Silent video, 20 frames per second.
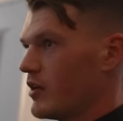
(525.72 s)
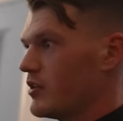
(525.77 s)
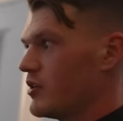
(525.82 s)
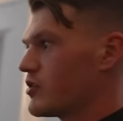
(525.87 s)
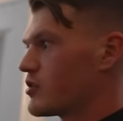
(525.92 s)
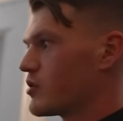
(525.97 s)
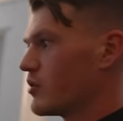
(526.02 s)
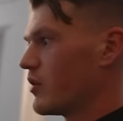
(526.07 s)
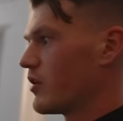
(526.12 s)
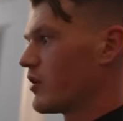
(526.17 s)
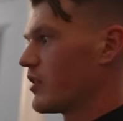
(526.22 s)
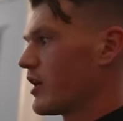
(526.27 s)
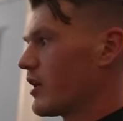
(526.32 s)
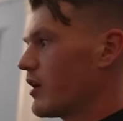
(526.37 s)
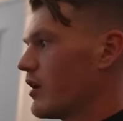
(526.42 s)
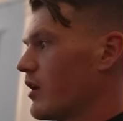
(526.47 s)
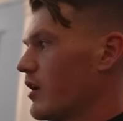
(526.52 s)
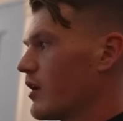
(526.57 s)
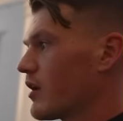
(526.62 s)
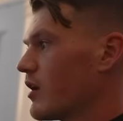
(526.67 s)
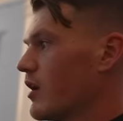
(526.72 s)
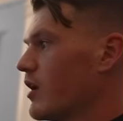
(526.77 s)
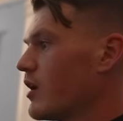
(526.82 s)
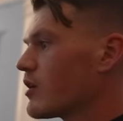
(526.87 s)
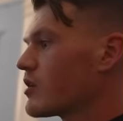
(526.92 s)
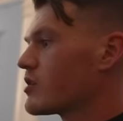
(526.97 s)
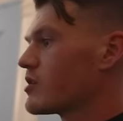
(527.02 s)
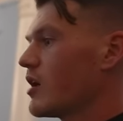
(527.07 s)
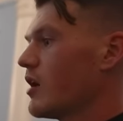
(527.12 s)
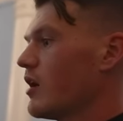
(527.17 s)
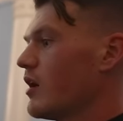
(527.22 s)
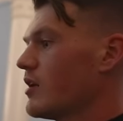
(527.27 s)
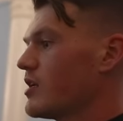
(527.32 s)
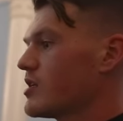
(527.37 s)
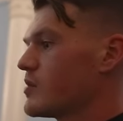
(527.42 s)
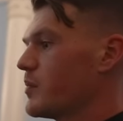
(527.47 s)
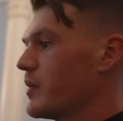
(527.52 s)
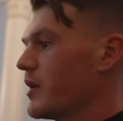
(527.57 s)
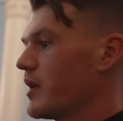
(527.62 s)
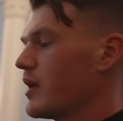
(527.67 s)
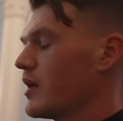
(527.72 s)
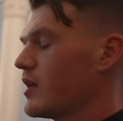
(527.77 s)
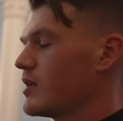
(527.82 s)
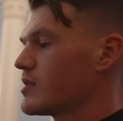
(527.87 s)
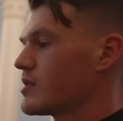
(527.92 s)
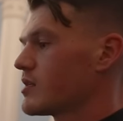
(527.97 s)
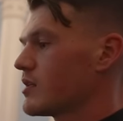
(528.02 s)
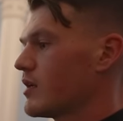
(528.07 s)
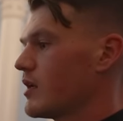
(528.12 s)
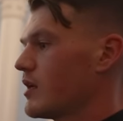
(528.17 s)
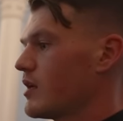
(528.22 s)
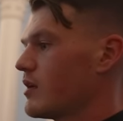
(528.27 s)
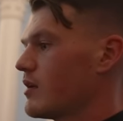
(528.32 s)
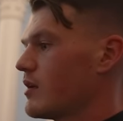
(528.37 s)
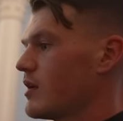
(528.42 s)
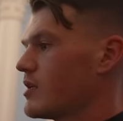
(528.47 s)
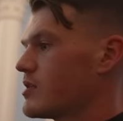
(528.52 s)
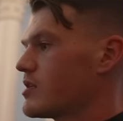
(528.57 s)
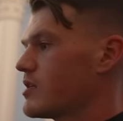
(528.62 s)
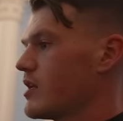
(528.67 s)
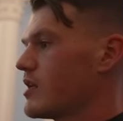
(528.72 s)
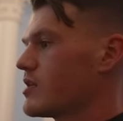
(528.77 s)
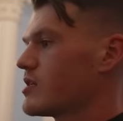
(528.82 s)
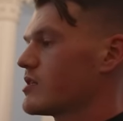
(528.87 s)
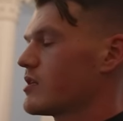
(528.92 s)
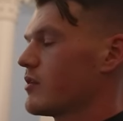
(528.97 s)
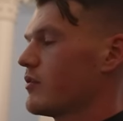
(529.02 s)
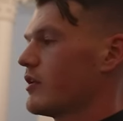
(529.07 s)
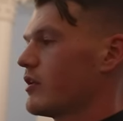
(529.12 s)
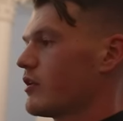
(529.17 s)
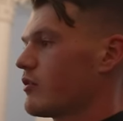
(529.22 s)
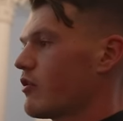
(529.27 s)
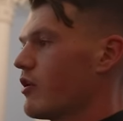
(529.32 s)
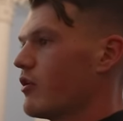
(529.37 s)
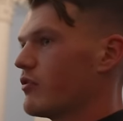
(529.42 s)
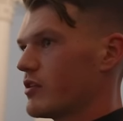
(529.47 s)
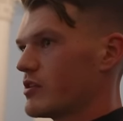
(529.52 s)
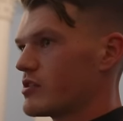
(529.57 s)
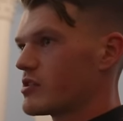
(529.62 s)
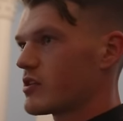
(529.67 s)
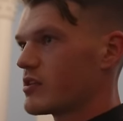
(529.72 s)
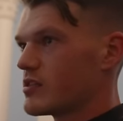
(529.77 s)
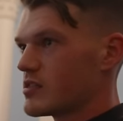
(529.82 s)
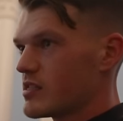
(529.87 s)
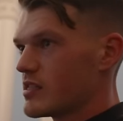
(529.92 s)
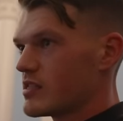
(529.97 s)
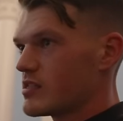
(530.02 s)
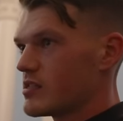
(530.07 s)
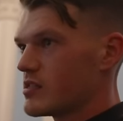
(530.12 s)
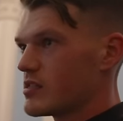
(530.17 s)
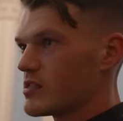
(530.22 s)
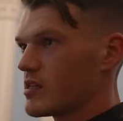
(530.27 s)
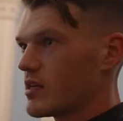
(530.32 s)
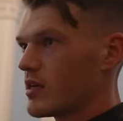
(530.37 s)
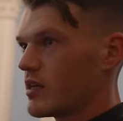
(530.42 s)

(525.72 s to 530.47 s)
And you sort of think like, because the hardest bit isn't necessarily the growth, it's the consistency.